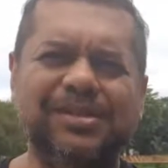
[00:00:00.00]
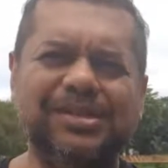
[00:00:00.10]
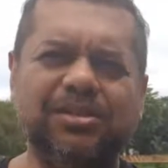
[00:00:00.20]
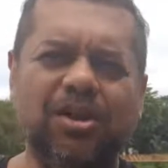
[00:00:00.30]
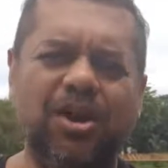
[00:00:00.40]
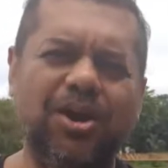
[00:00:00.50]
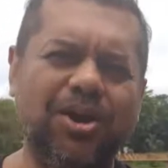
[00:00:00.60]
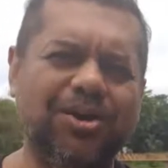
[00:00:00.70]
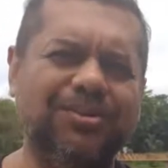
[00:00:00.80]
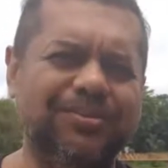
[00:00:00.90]

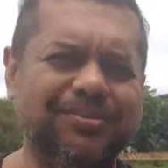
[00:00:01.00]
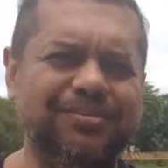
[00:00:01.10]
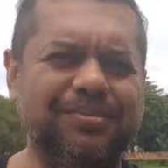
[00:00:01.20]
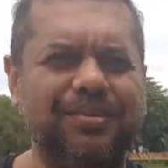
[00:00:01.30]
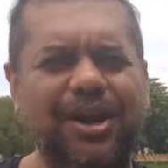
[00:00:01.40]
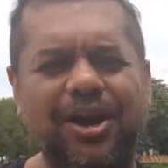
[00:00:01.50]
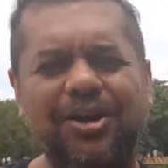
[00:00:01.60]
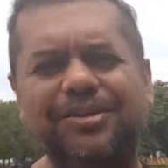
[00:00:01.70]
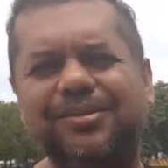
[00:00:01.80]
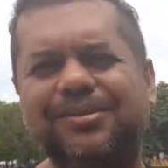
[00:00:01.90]
so, you
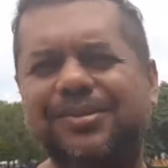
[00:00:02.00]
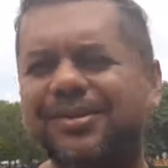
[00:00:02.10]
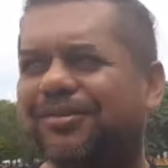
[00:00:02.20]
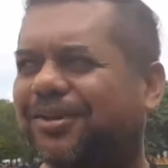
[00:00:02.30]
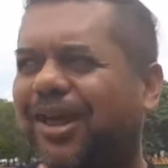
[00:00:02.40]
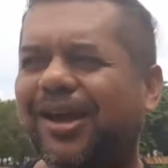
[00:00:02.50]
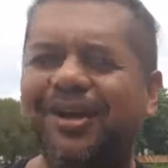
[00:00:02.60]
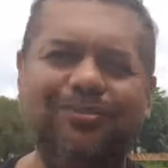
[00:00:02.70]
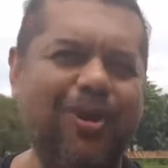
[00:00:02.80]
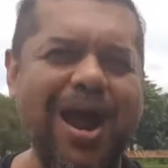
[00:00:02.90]
know, you've got
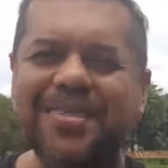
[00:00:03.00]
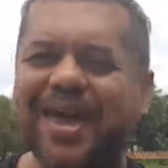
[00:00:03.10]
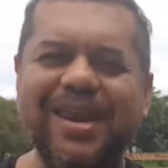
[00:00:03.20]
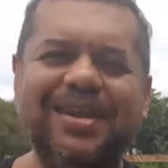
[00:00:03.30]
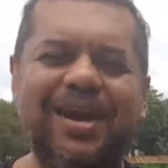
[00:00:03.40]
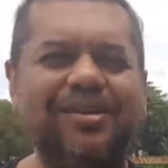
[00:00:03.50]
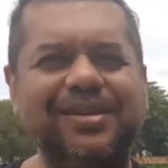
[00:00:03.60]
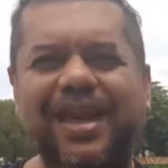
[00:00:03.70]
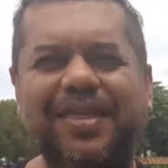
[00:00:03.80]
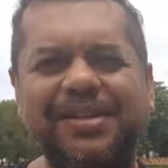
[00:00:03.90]
to weigh that in.
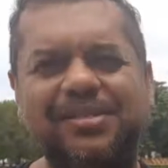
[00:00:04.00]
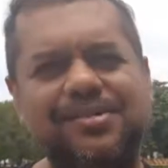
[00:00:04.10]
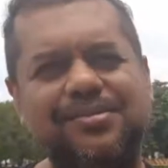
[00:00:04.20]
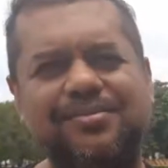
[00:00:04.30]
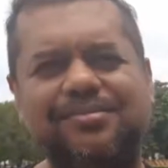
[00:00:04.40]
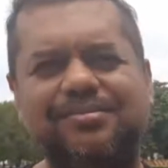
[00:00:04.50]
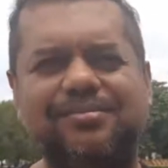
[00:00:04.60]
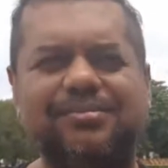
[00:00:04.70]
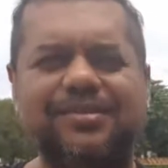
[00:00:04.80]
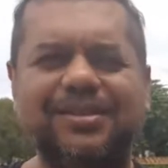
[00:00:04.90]
Now it's
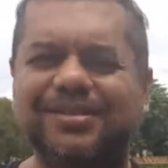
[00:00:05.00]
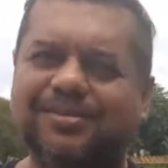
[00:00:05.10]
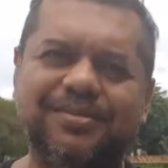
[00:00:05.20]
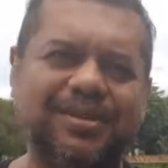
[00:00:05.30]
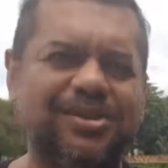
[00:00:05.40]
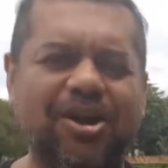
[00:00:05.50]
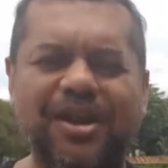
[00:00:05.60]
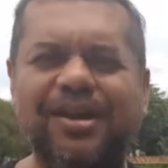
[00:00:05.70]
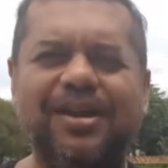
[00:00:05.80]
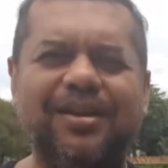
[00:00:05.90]

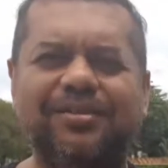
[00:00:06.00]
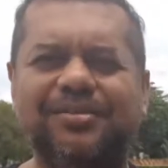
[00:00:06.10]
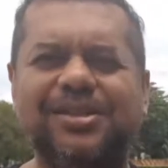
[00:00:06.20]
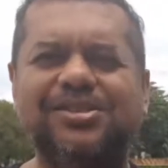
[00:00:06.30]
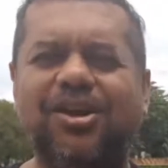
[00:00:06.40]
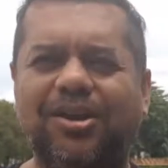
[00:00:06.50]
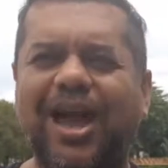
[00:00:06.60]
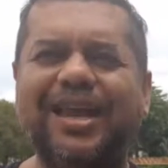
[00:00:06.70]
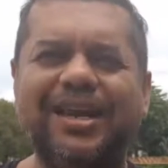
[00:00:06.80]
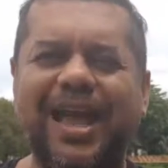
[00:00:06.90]
not
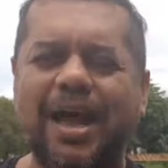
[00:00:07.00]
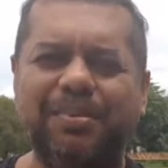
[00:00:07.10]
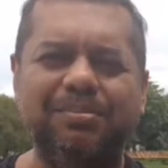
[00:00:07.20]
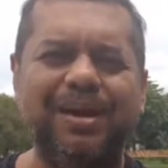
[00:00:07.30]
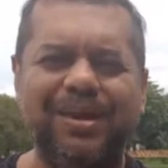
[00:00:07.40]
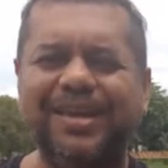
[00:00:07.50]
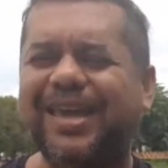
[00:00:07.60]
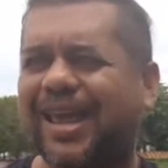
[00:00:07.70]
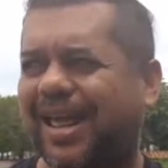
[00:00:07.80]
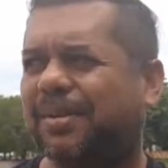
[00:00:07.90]
likely to happen, but it
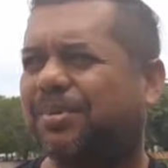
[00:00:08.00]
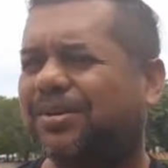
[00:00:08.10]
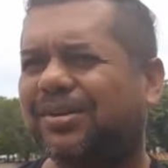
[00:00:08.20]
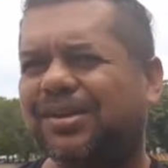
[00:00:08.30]
can happen.